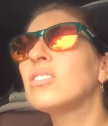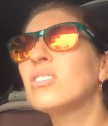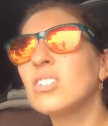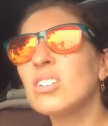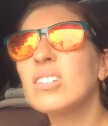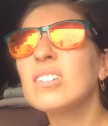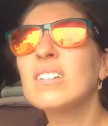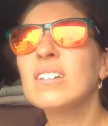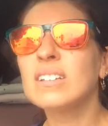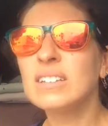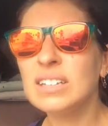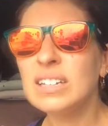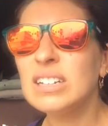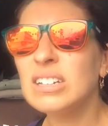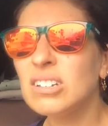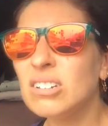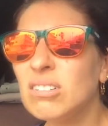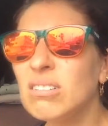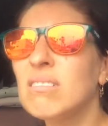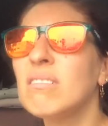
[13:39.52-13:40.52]
Just
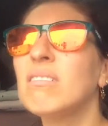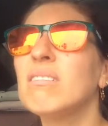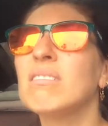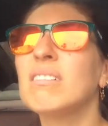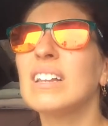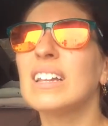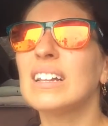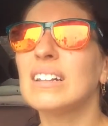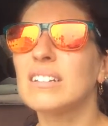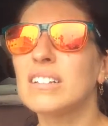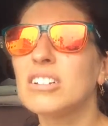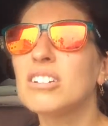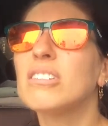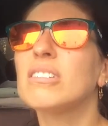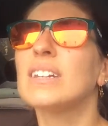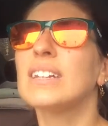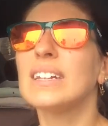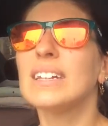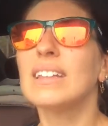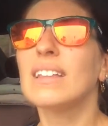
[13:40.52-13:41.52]
continue, like,
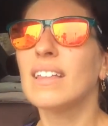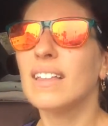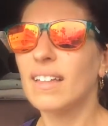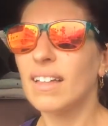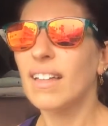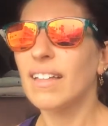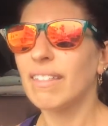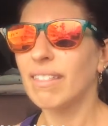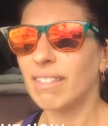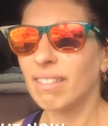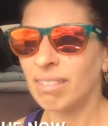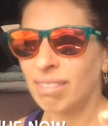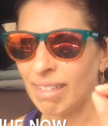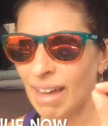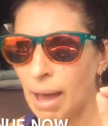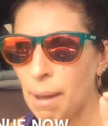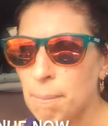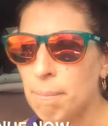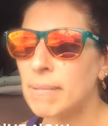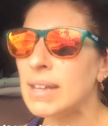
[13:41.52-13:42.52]
literally
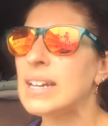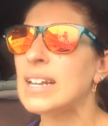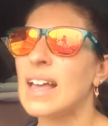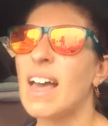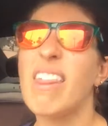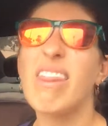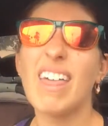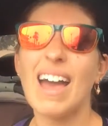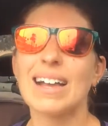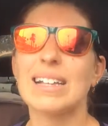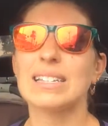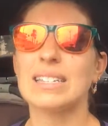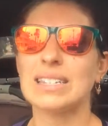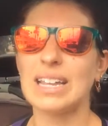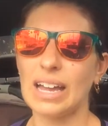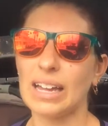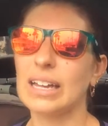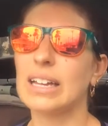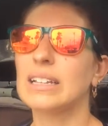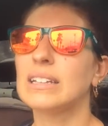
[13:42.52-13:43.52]
that minute, that
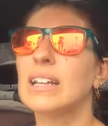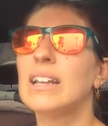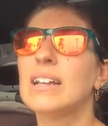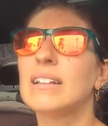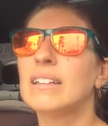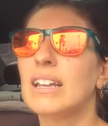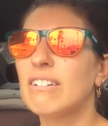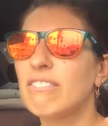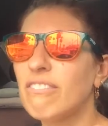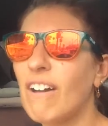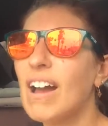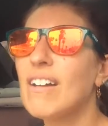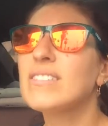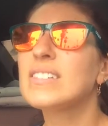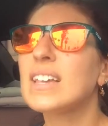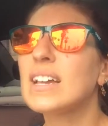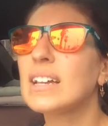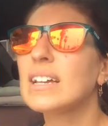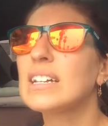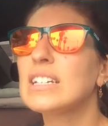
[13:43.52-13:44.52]
second. Take 5
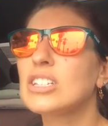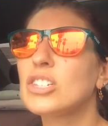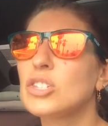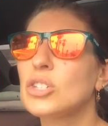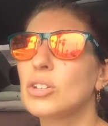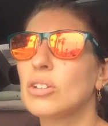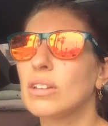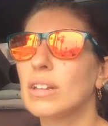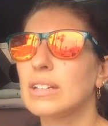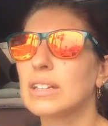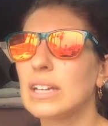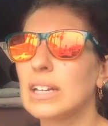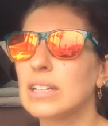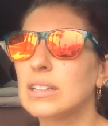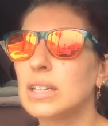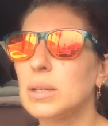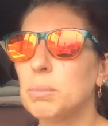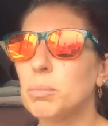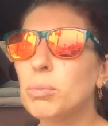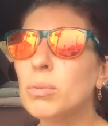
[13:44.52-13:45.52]
seconds to, like, take
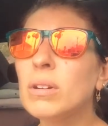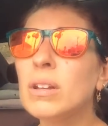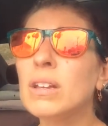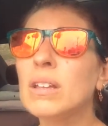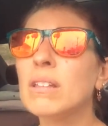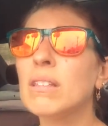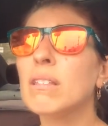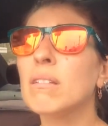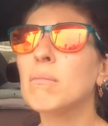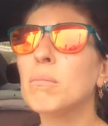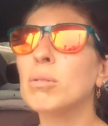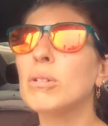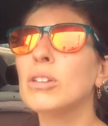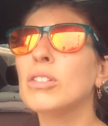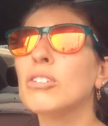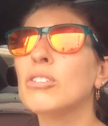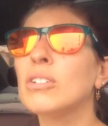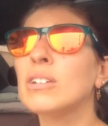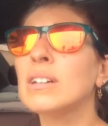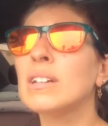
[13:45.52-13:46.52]
a deep
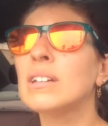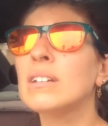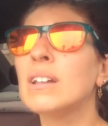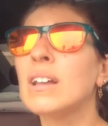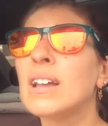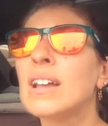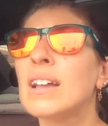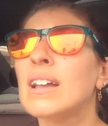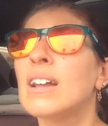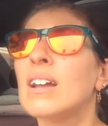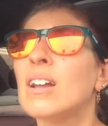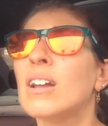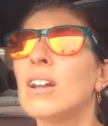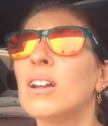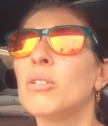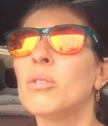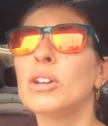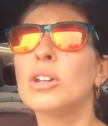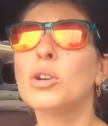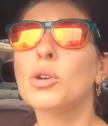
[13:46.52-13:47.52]
breather in,
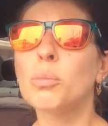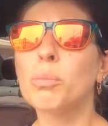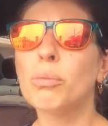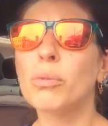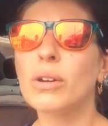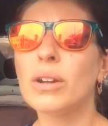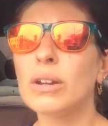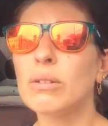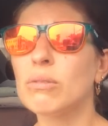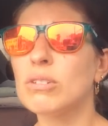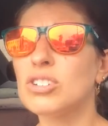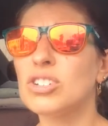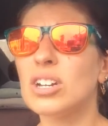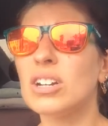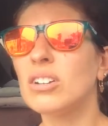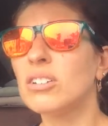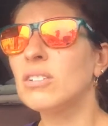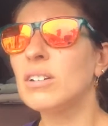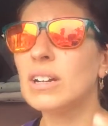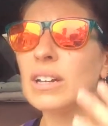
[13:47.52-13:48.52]
recuperate,
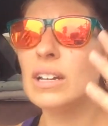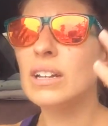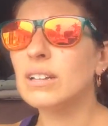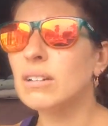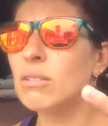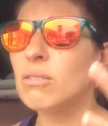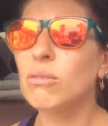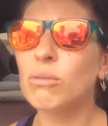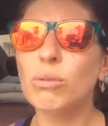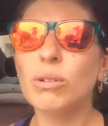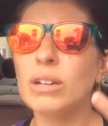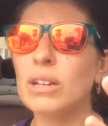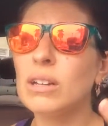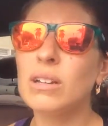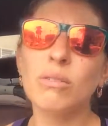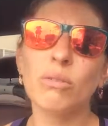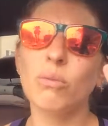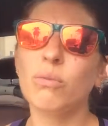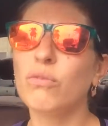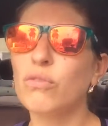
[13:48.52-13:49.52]
regenerate,
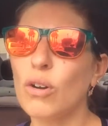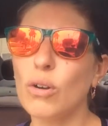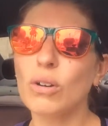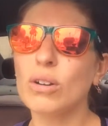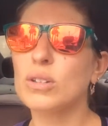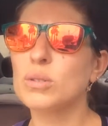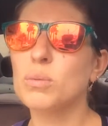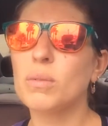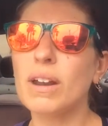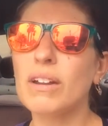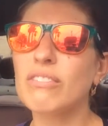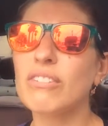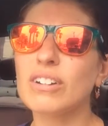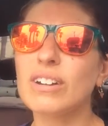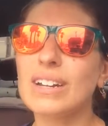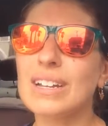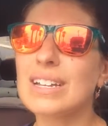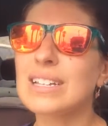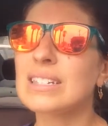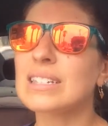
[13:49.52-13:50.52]
refocus,
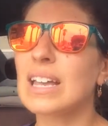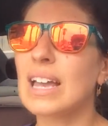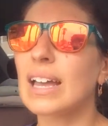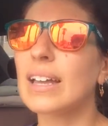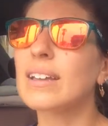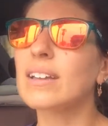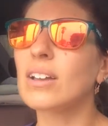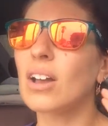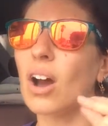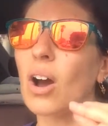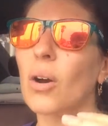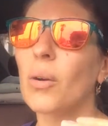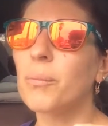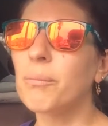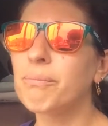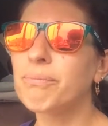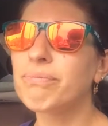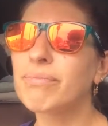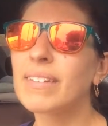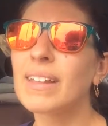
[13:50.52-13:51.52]
whatever it is, and go.
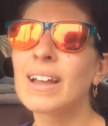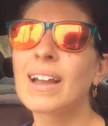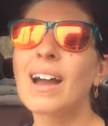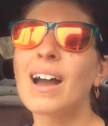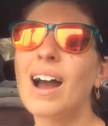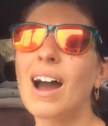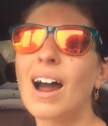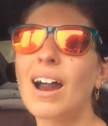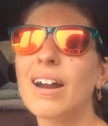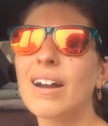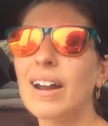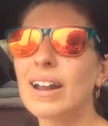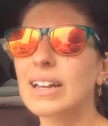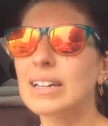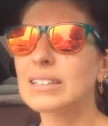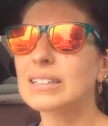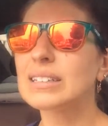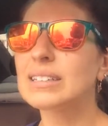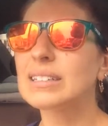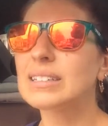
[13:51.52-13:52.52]
All
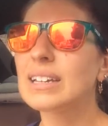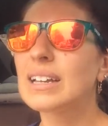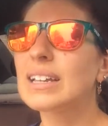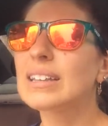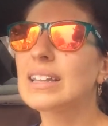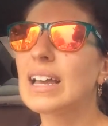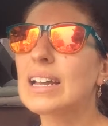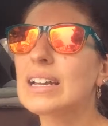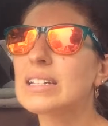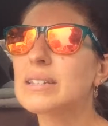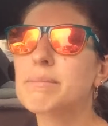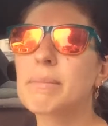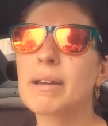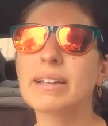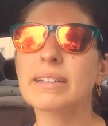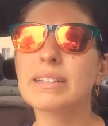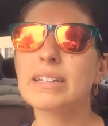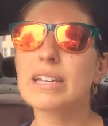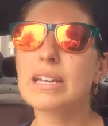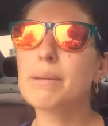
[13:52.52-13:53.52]
right, that is
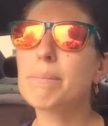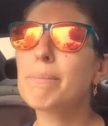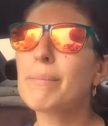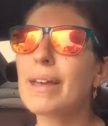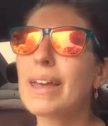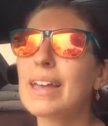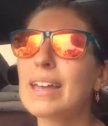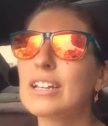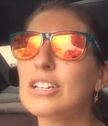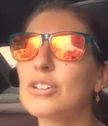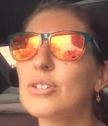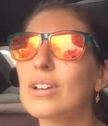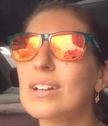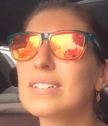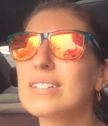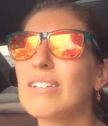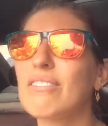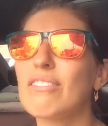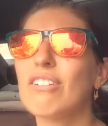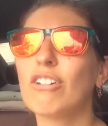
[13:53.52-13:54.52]
my tip, and you
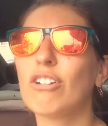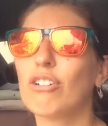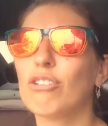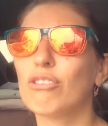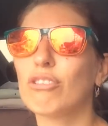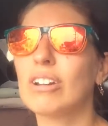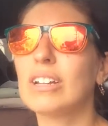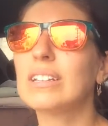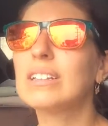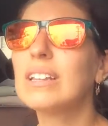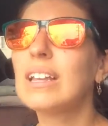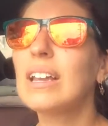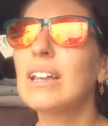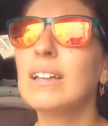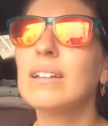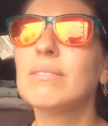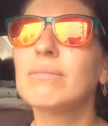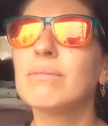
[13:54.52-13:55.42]
guys have a great day.